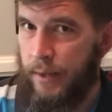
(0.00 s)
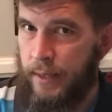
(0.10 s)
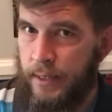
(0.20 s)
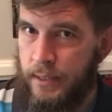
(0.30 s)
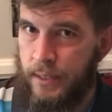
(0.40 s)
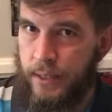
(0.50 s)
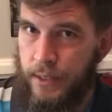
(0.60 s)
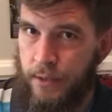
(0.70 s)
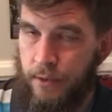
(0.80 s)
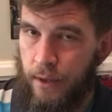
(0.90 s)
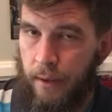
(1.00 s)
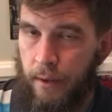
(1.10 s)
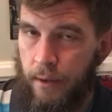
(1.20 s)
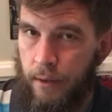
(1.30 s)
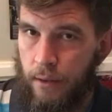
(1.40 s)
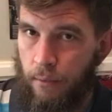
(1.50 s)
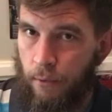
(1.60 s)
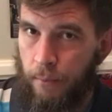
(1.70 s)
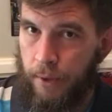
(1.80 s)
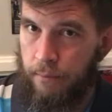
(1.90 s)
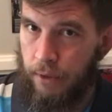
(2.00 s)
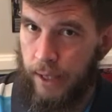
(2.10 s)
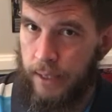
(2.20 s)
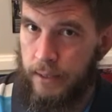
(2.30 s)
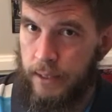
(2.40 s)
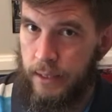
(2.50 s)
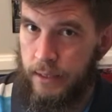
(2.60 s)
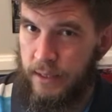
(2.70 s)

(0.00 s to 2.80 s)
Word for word: they discontinued the the root beer blaze because